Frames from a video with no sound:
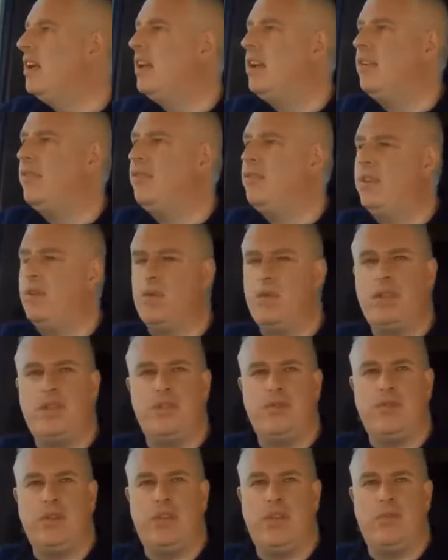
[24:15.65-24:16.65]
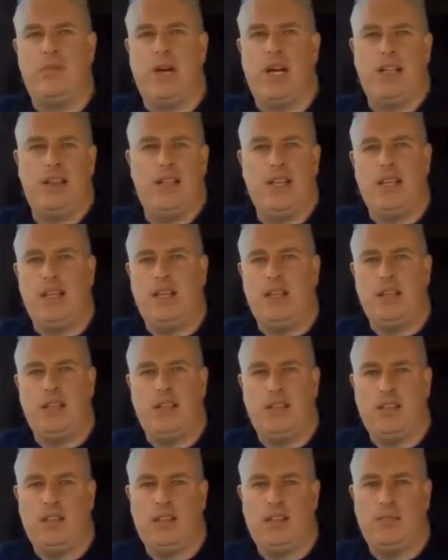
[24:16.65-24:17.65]
and if the road is really bad then
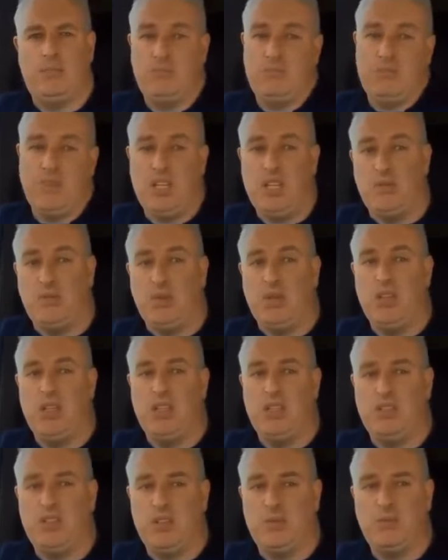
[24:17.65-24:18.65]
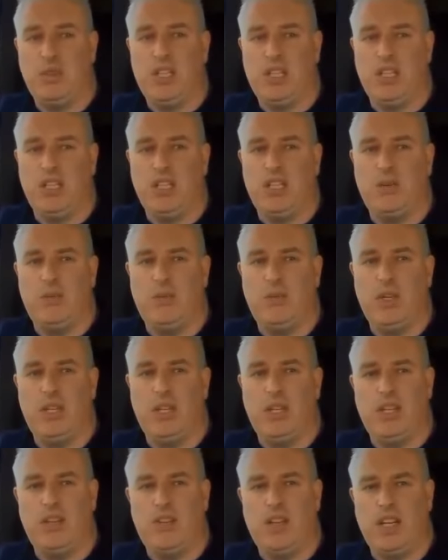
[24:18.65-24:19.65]
in the morning somebody can deal with
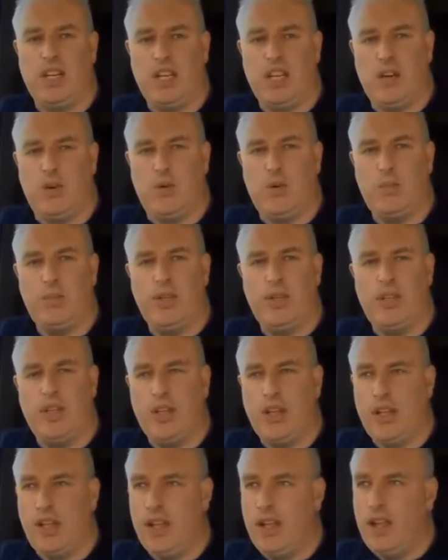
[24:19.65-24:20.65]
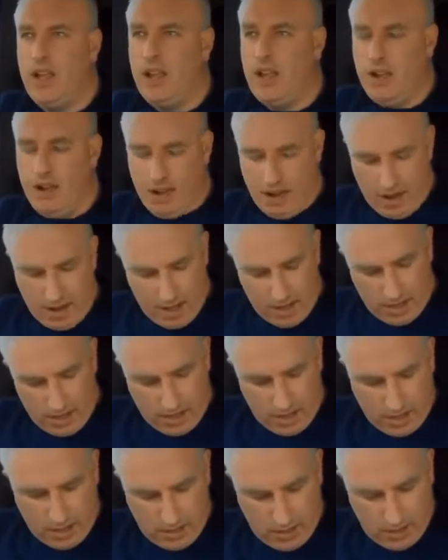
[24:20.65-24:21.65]
it and try to get it open,
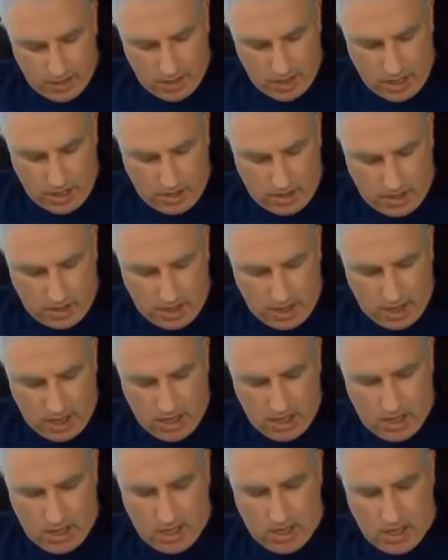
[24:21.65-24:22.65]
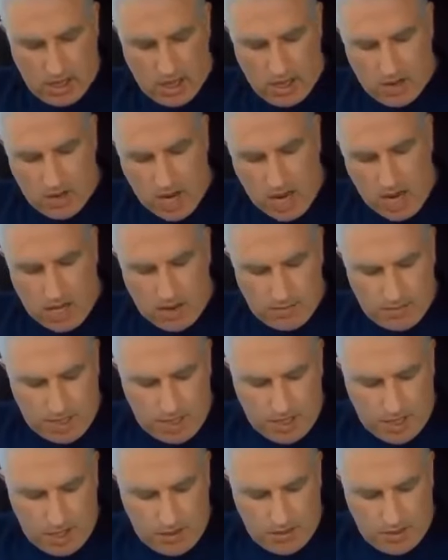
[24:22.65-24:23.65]
you know, and then rather than
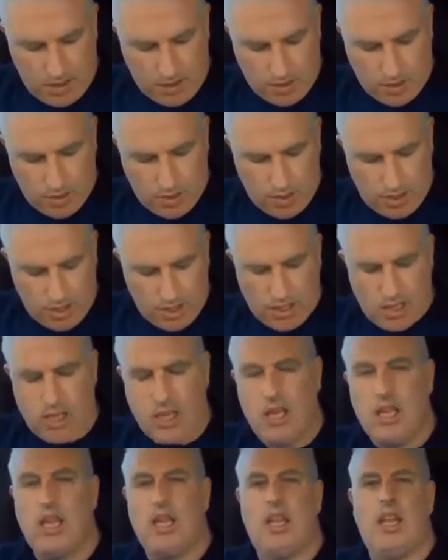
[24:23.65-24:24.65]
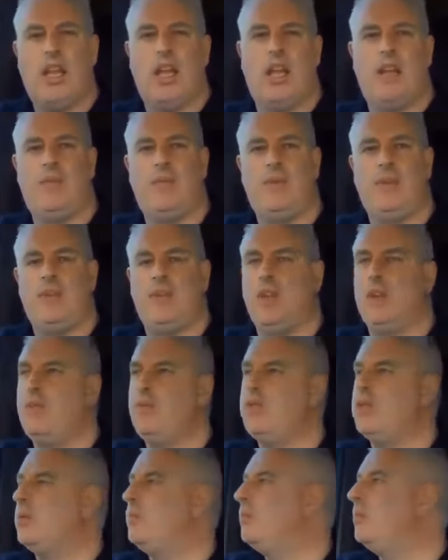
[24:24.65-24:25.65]
being down the road halfway down
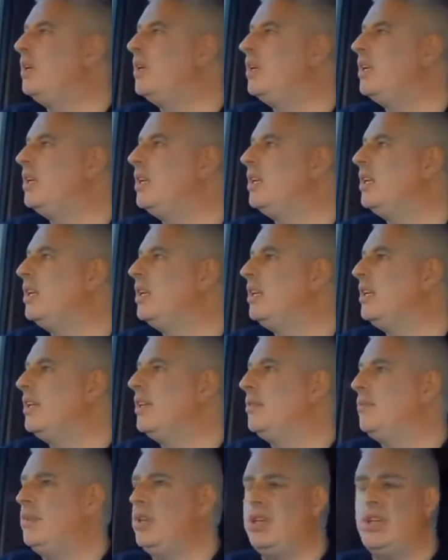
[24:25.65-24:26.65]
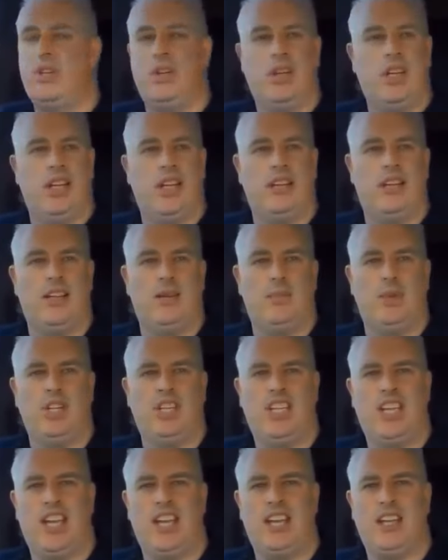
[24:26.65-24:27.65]
somewhere, I mean stuck in a lay-by
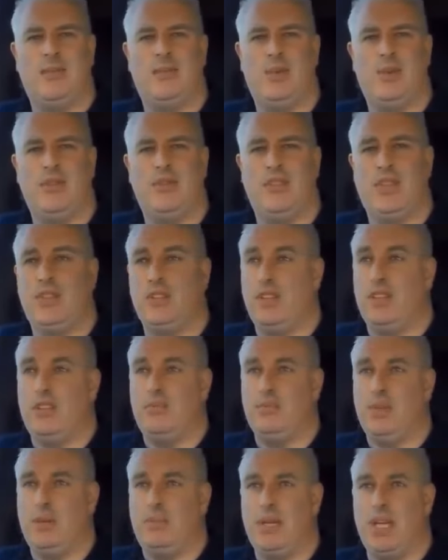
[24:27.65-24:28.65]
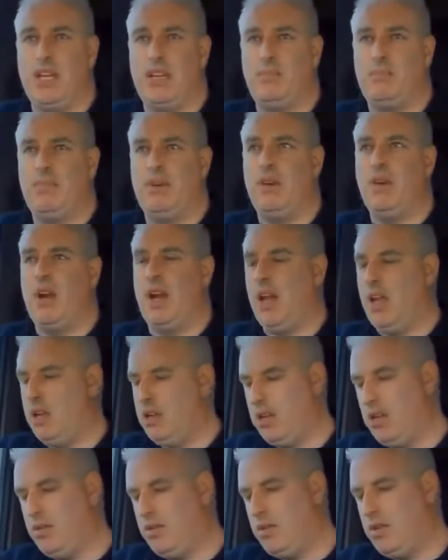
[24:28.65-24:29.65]
can't move until maybe a gritter
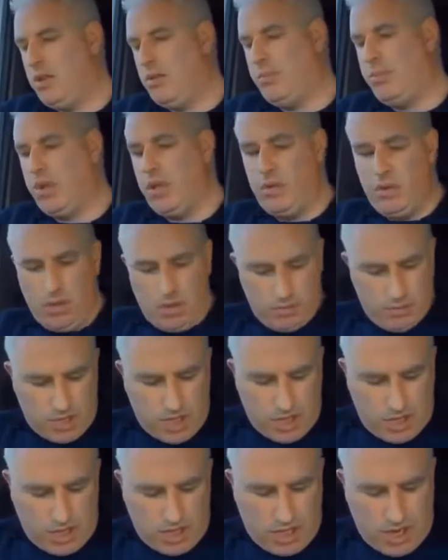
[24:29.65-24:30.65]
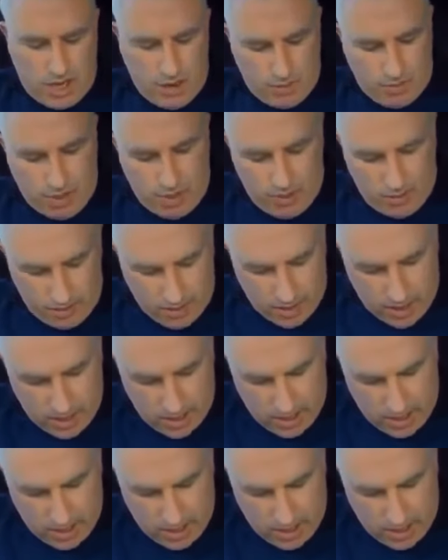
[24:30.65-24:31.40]
or a plough comes in and can help me out.